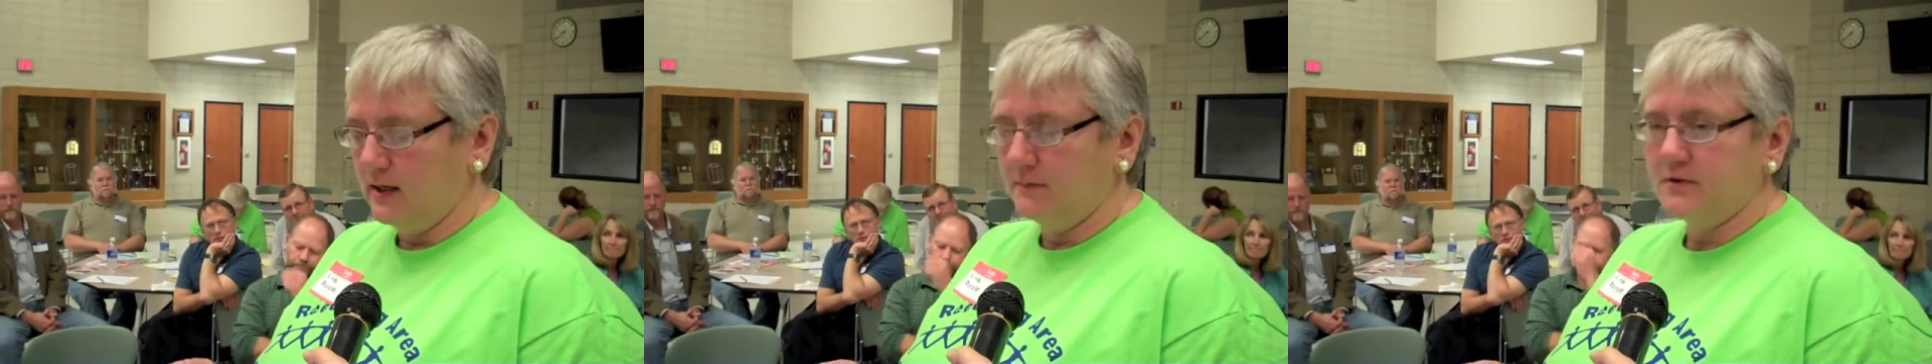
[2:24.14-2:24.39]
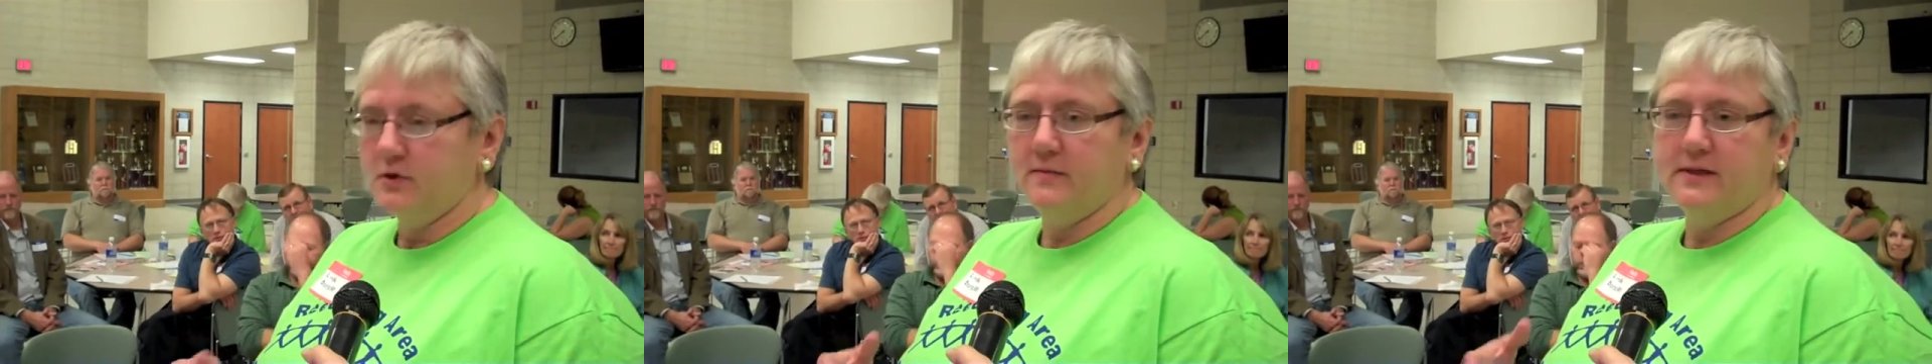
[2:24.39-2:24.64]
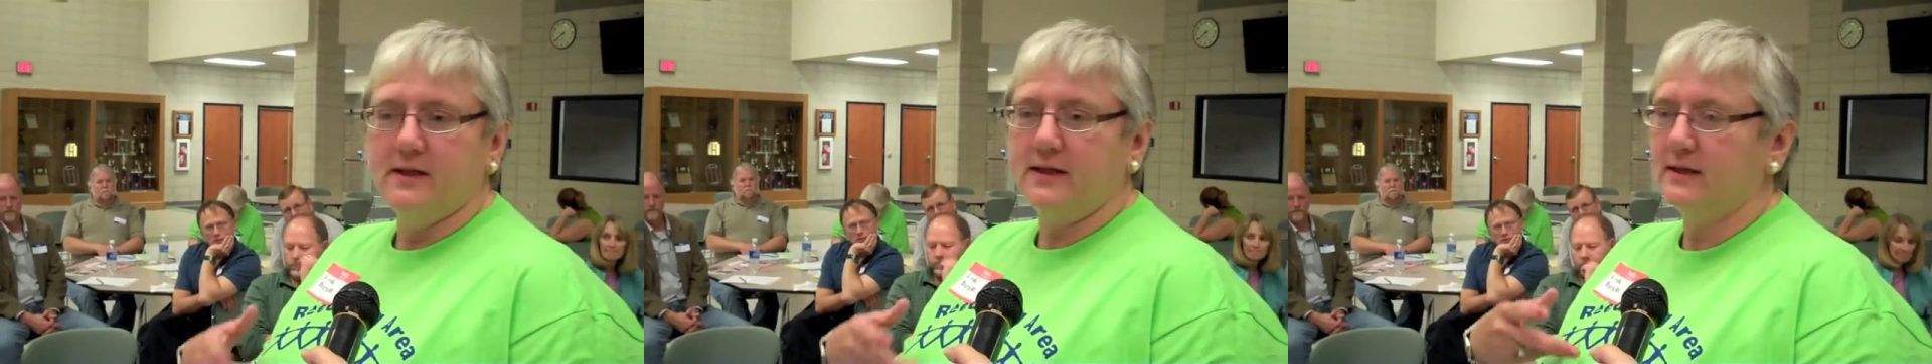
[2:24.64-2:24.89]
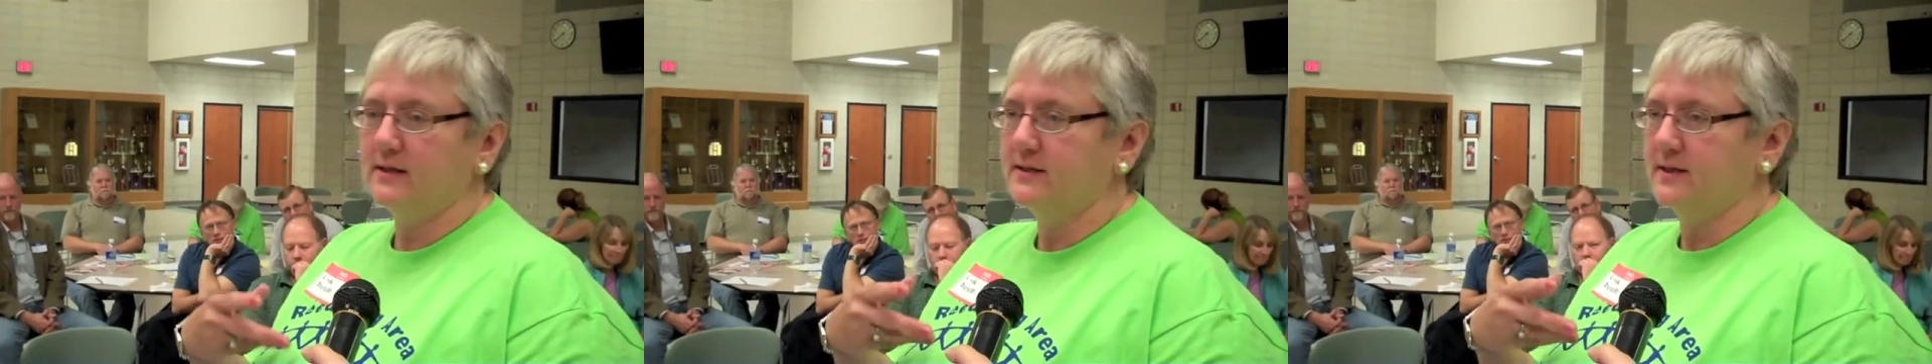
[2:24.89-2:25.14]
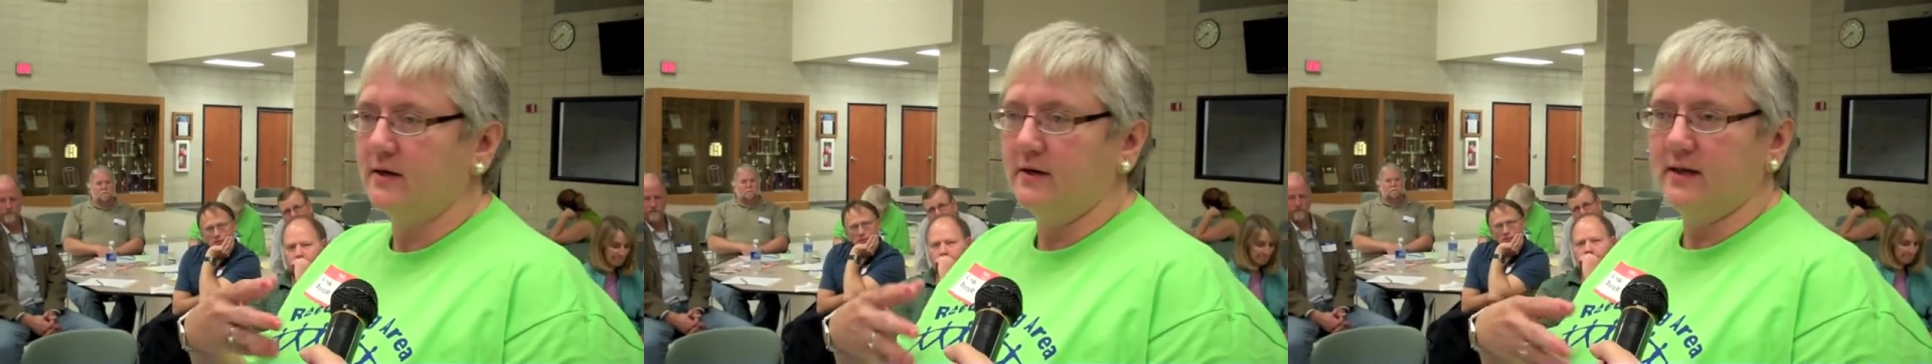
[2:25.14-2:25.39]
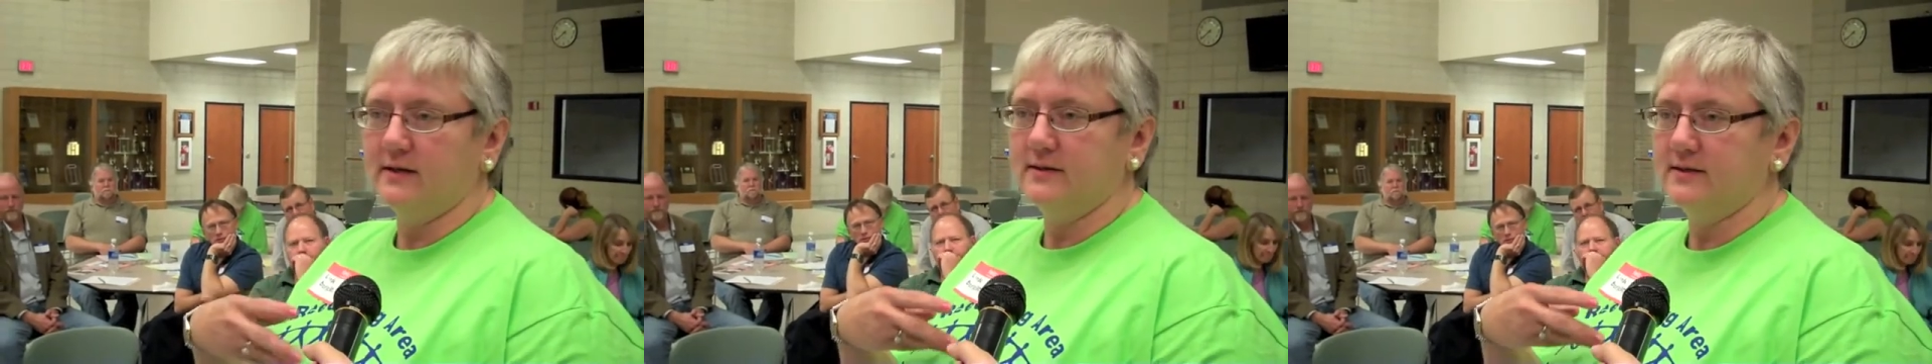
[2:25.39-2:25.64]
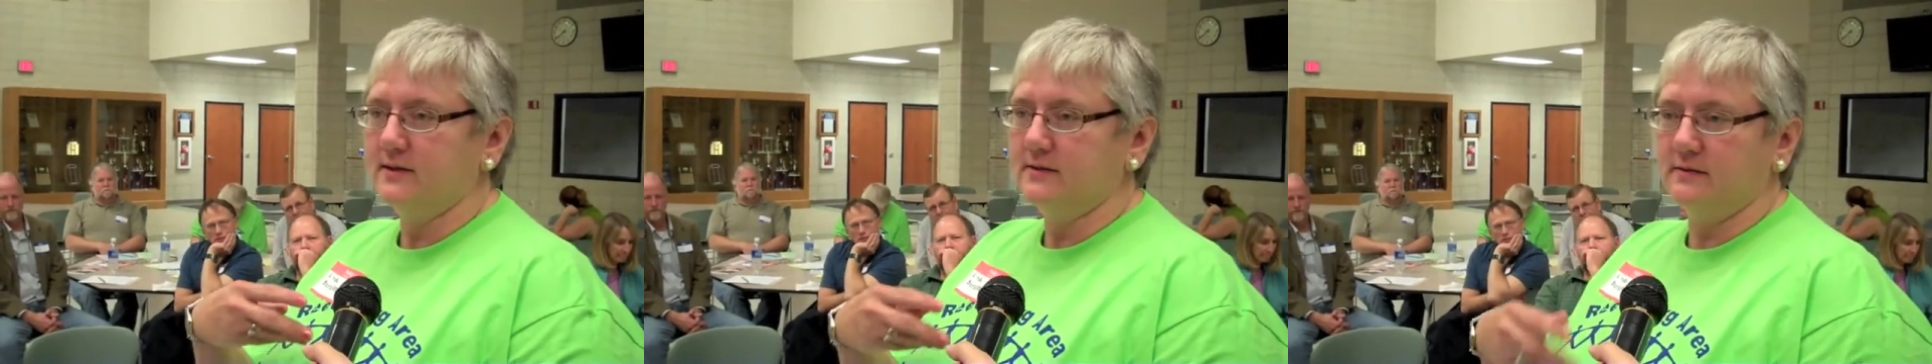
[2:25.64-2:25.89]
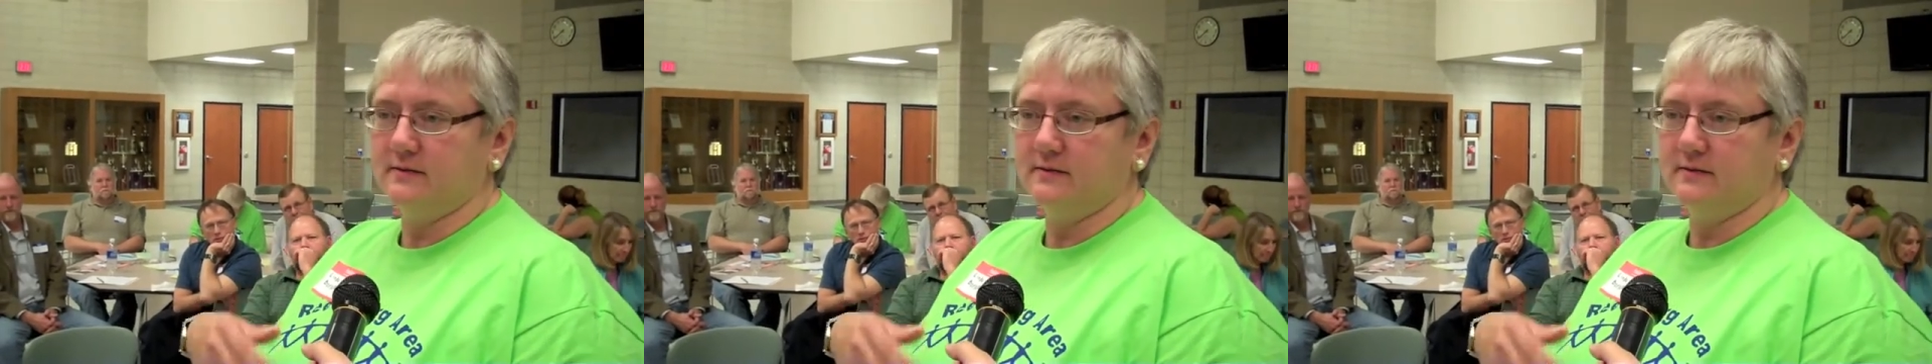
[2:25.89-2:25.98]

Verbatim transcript: Um, so many kids are into